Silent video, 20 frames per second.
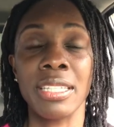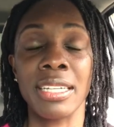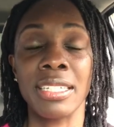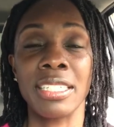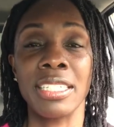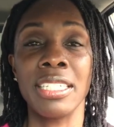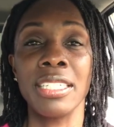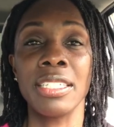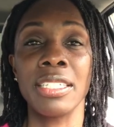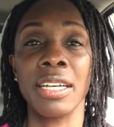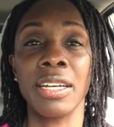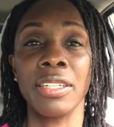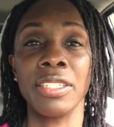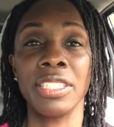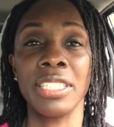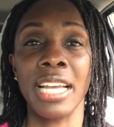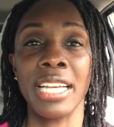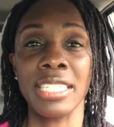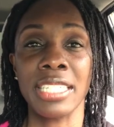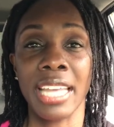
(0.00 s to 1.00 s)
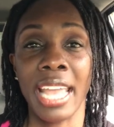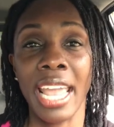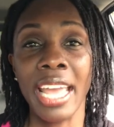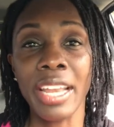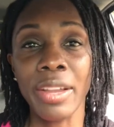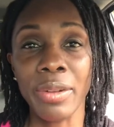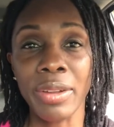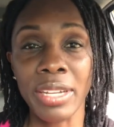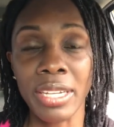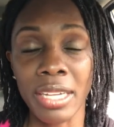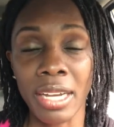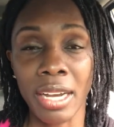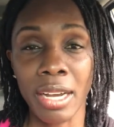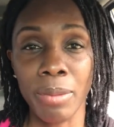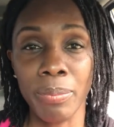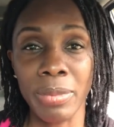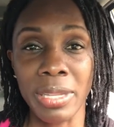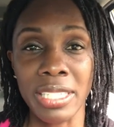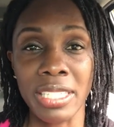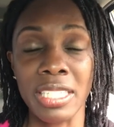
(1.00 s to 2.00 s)
Like she's a she has a catering
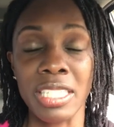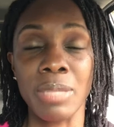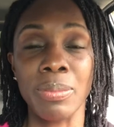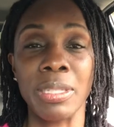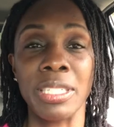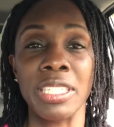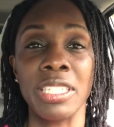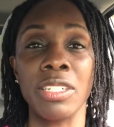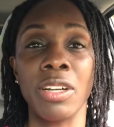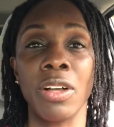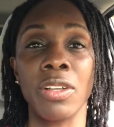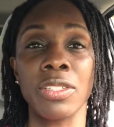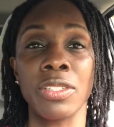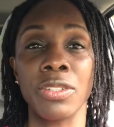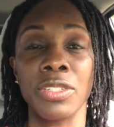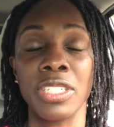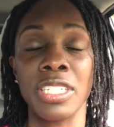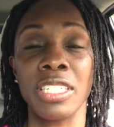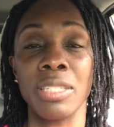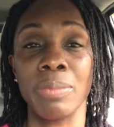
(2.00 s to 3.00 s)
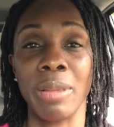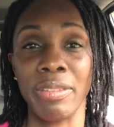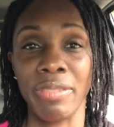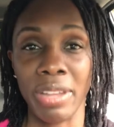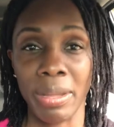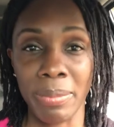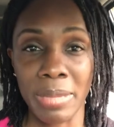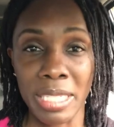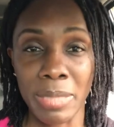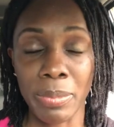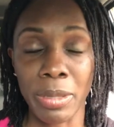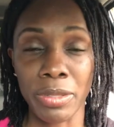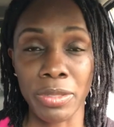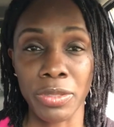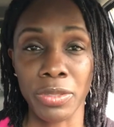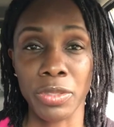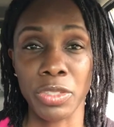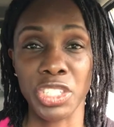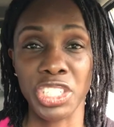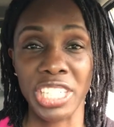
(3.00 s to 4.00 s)
um, business, but she also she's my family's
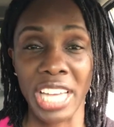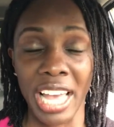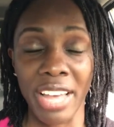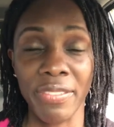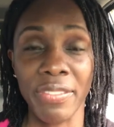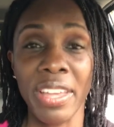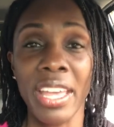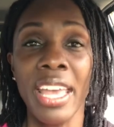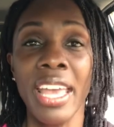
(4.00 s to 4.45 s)
personal chef.